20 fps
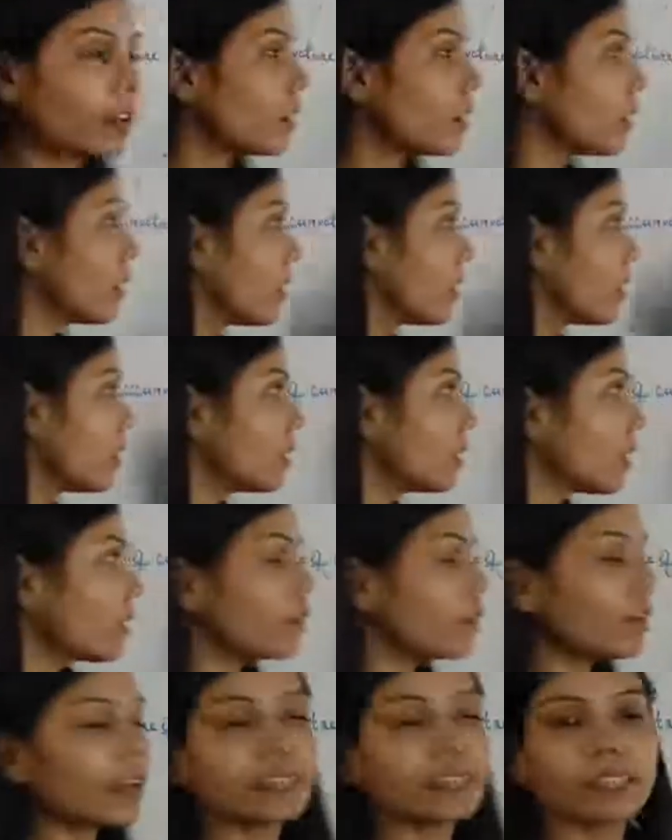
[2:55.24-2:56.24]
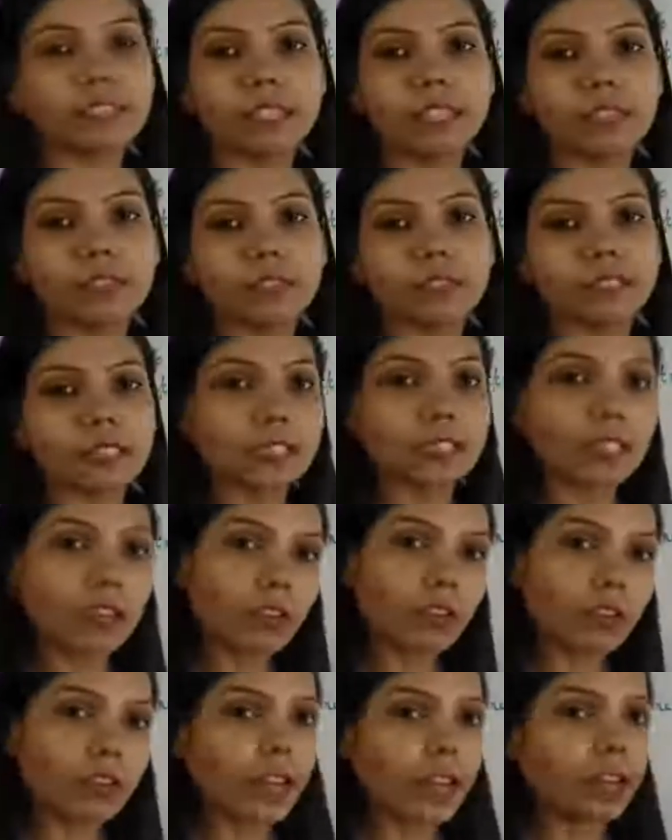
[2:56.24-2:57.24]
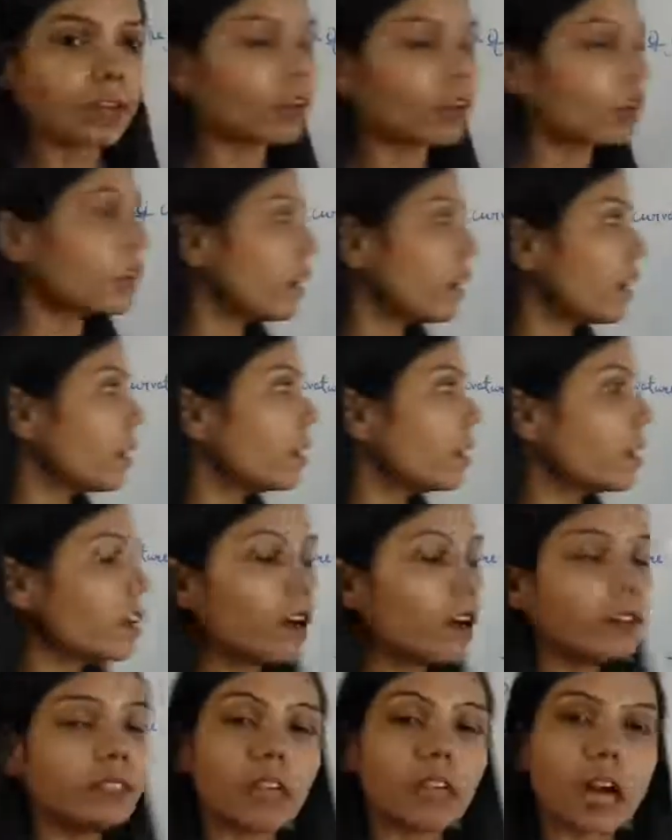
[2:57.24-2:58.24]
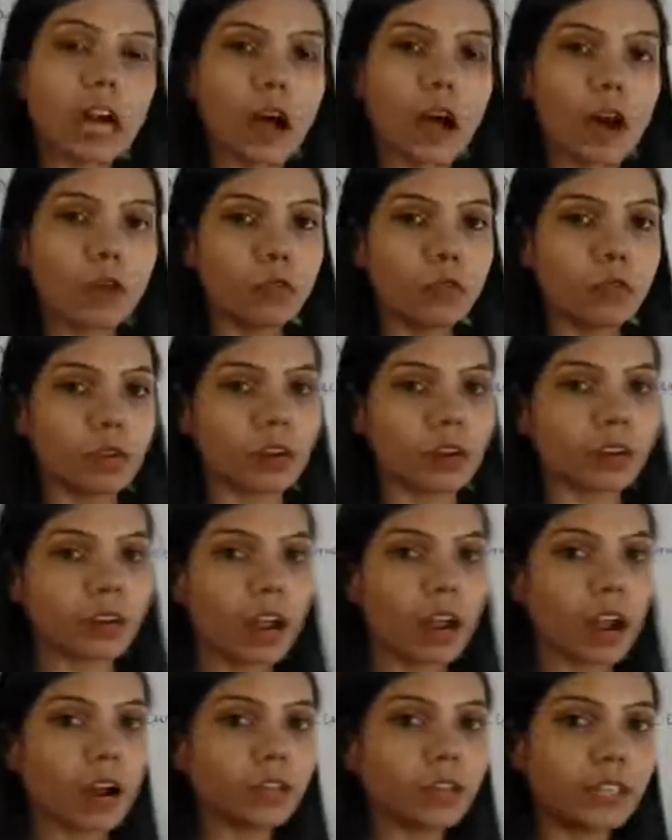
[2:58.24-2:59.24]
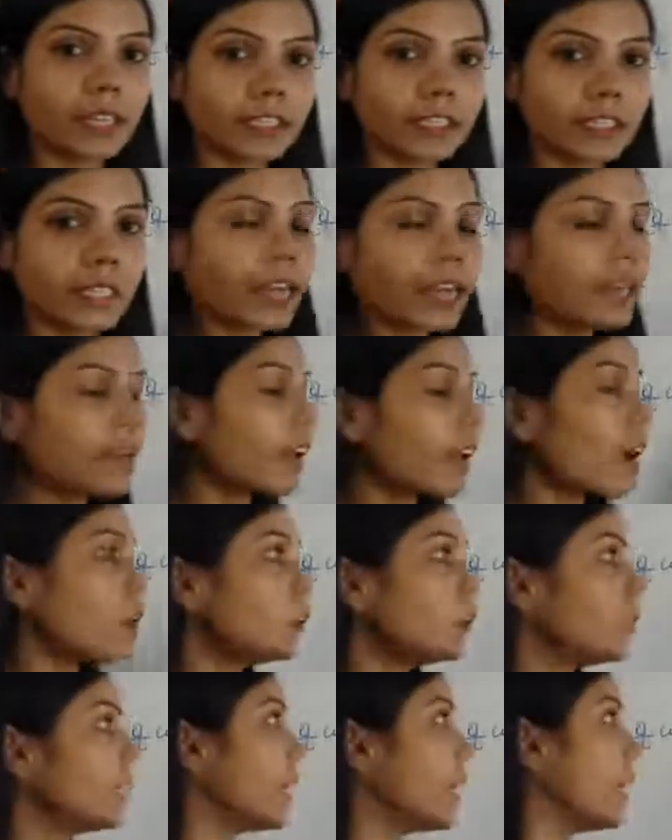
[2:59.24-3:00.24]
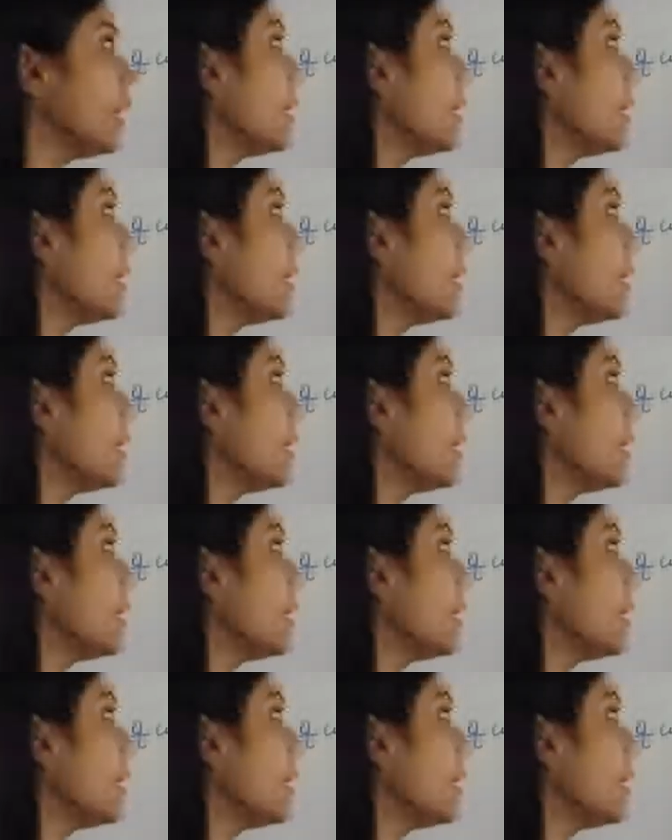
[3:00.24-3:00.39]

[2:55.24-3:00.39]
Here the reflecting surface is curved inward, here curved outward, inside and outside.